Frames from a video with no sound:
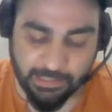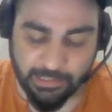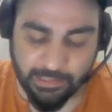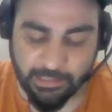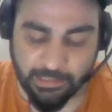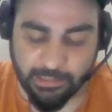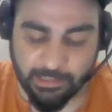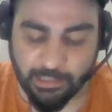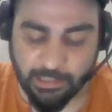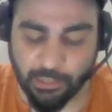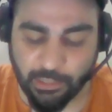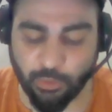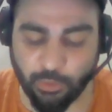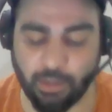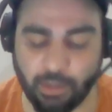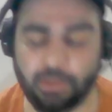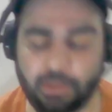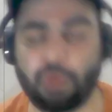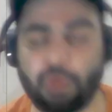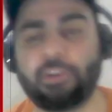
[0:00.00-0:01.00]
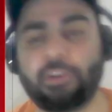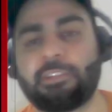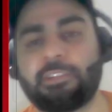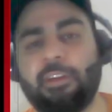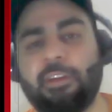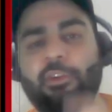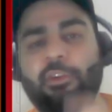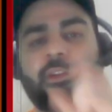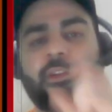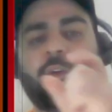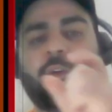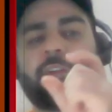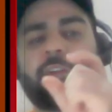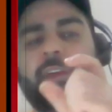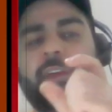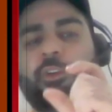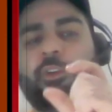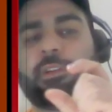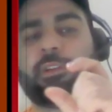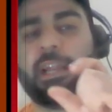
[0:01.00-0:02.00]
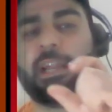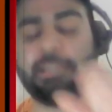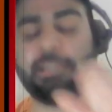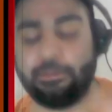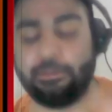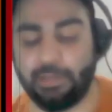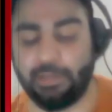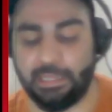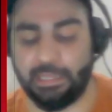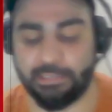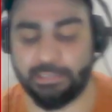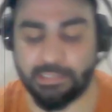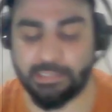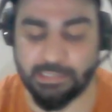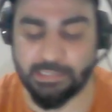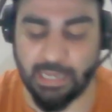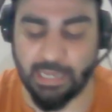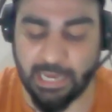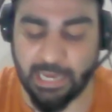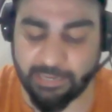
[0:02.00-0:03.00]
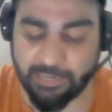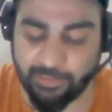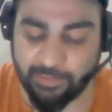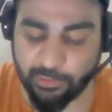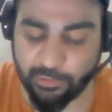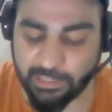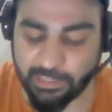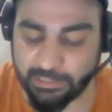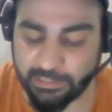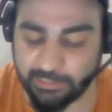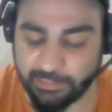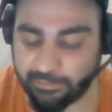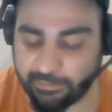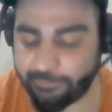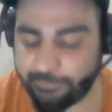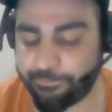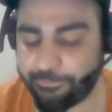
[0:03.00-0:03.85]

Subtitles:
lowest value, lower value of the interval, and this is the higher value of the interval.